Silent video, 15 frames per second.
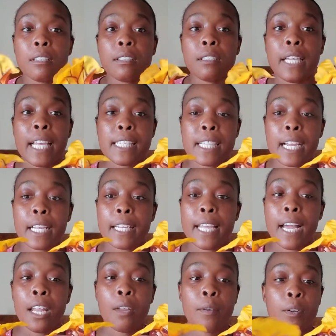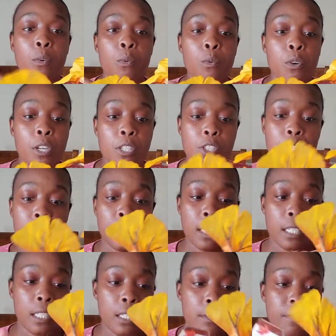has like yellow and orange
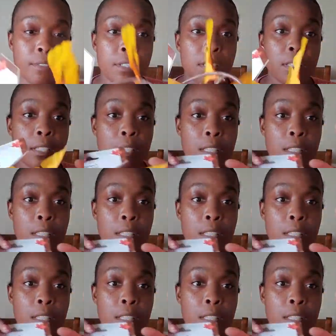leaves.